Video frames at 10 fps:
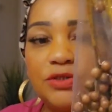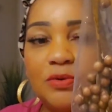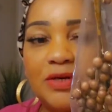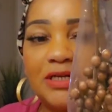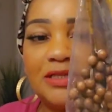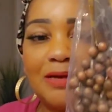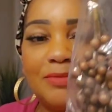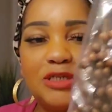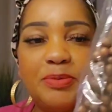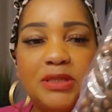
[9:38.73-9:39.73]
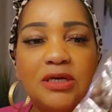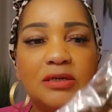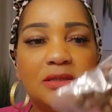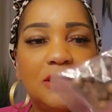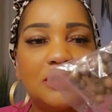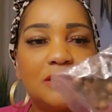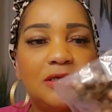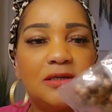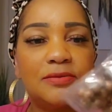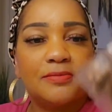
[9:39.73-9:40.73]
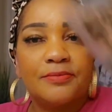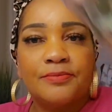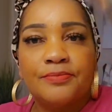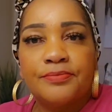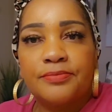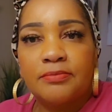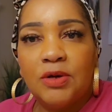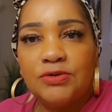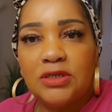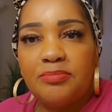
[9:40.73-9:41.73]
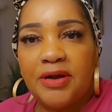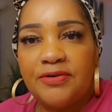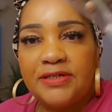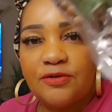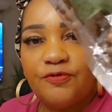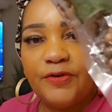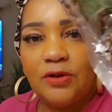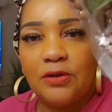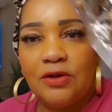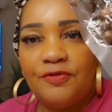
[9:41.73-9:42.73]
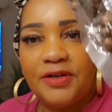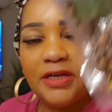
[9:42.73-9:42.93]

you don't get that much. But look, look, look. Most of the berries them fall off and